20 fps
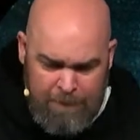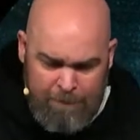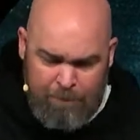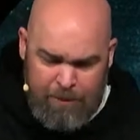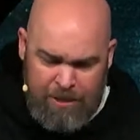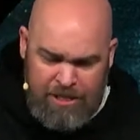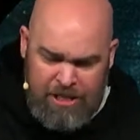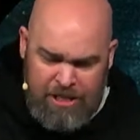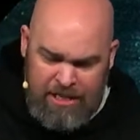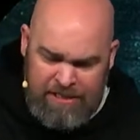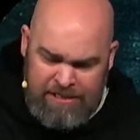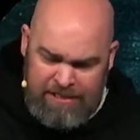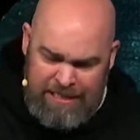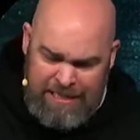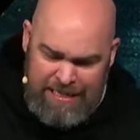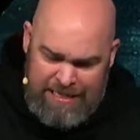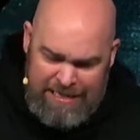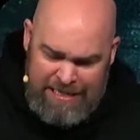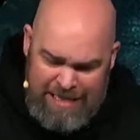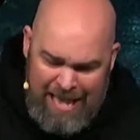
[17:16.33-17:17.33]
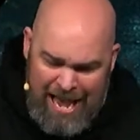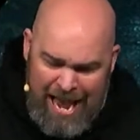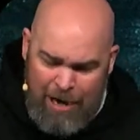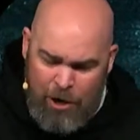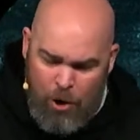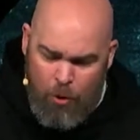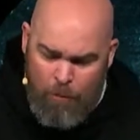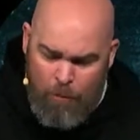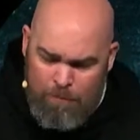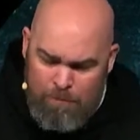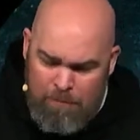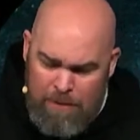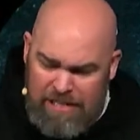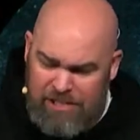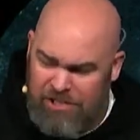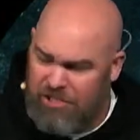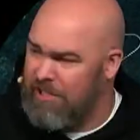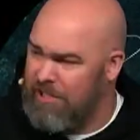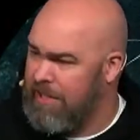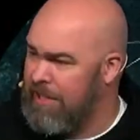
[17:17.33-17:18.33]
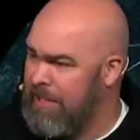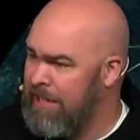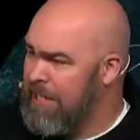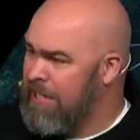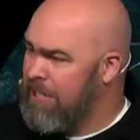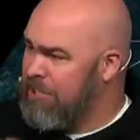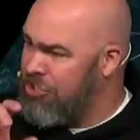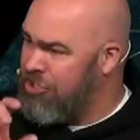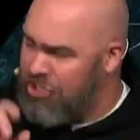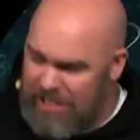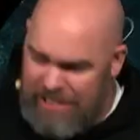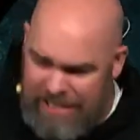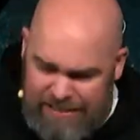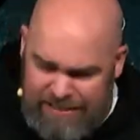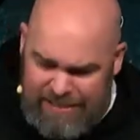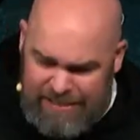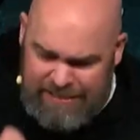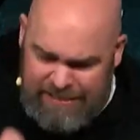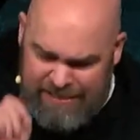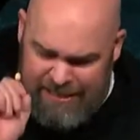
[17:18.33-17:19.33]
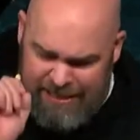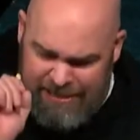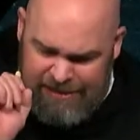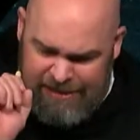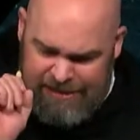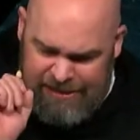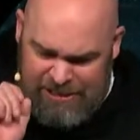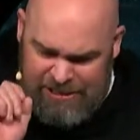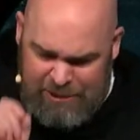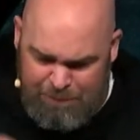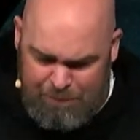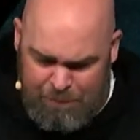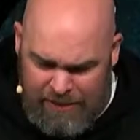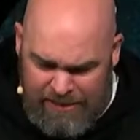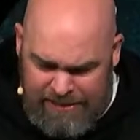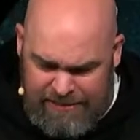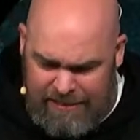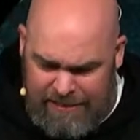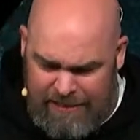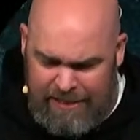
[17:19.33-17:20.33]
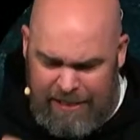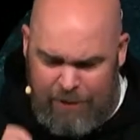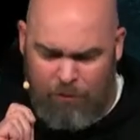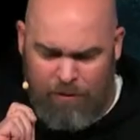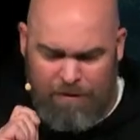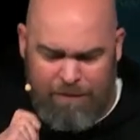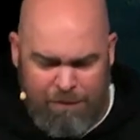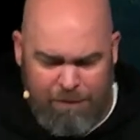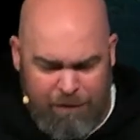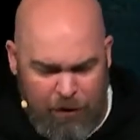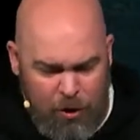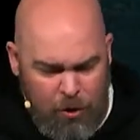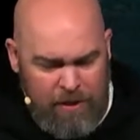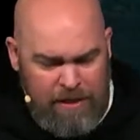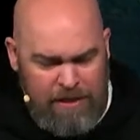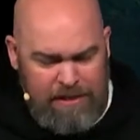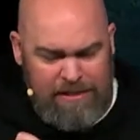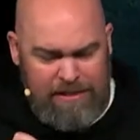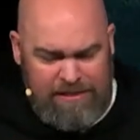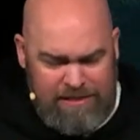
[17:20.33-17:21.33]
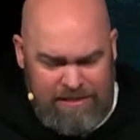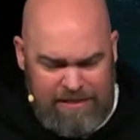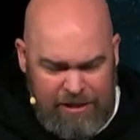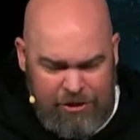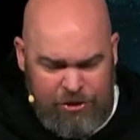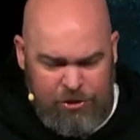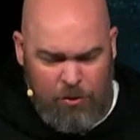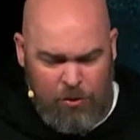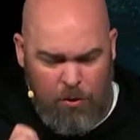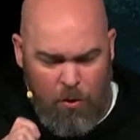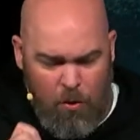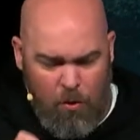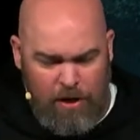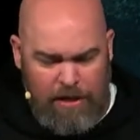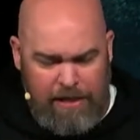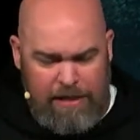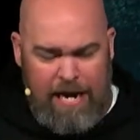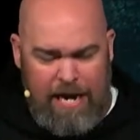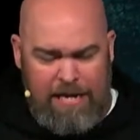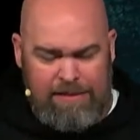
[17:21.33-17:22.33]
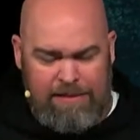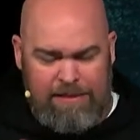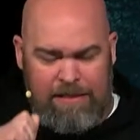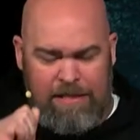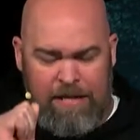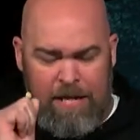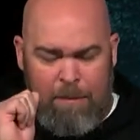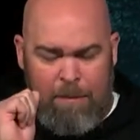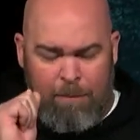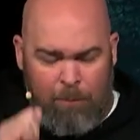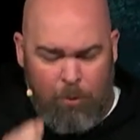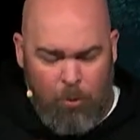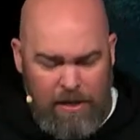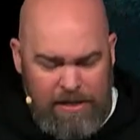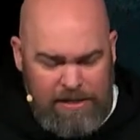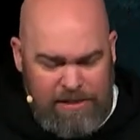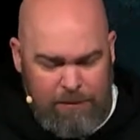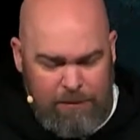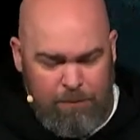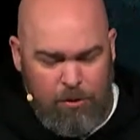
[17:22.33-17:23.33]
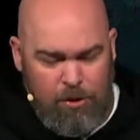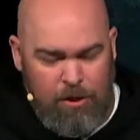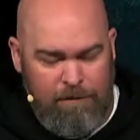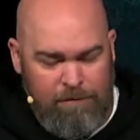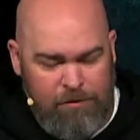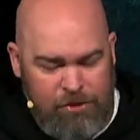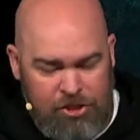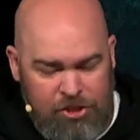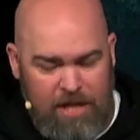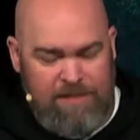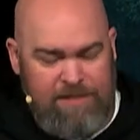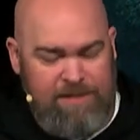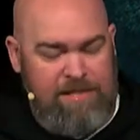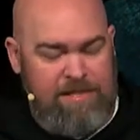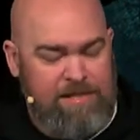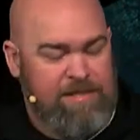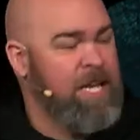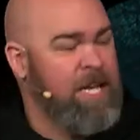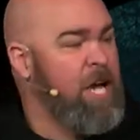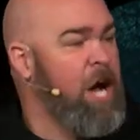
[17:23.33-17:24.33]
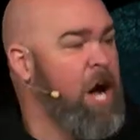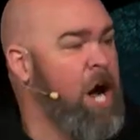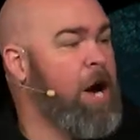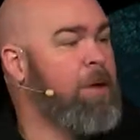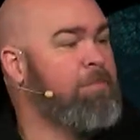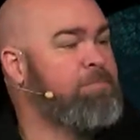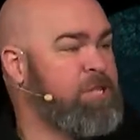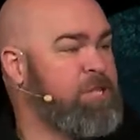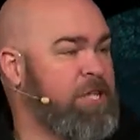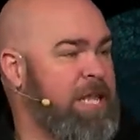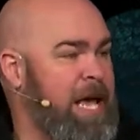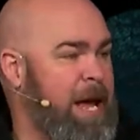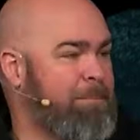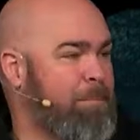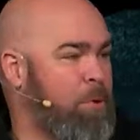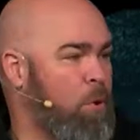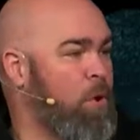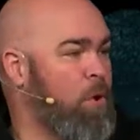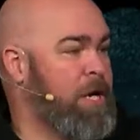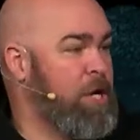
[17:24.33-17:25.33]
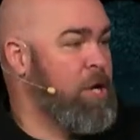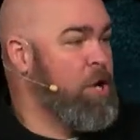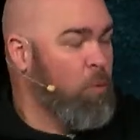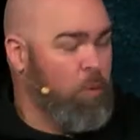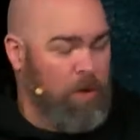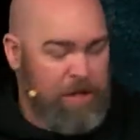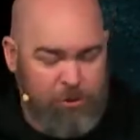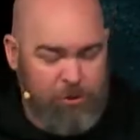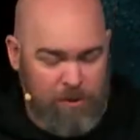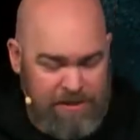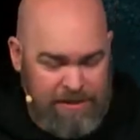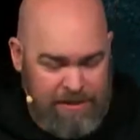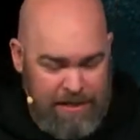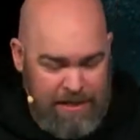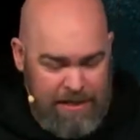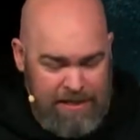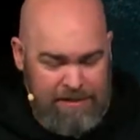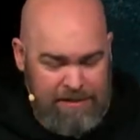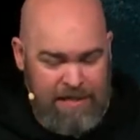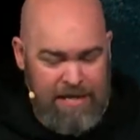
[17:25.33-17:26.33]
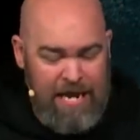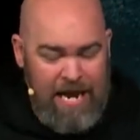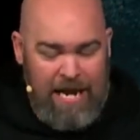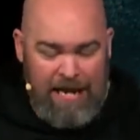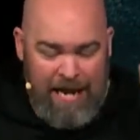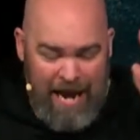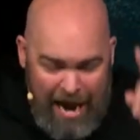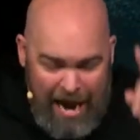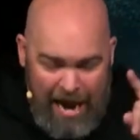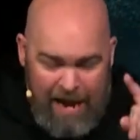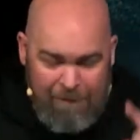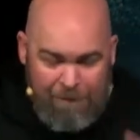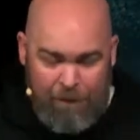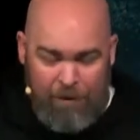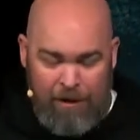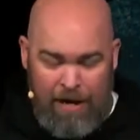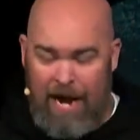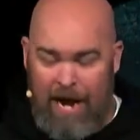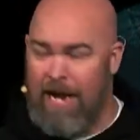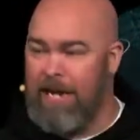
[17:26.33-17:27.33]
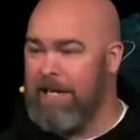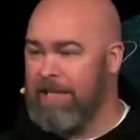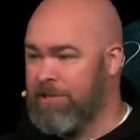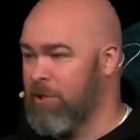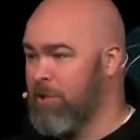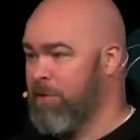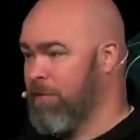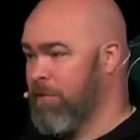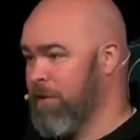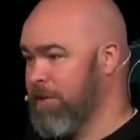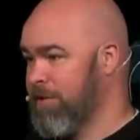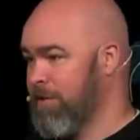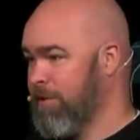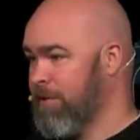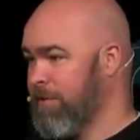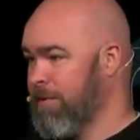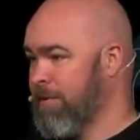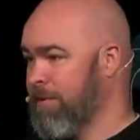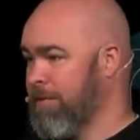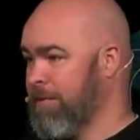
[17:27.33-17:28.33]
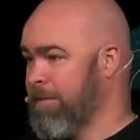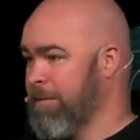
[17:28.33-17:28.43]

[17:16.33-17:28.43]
Because in that omission, Jesus is explicitly refuting the central organizing principle of justice up to that point, which was this: an eye for an eye and a tooth for a tooth.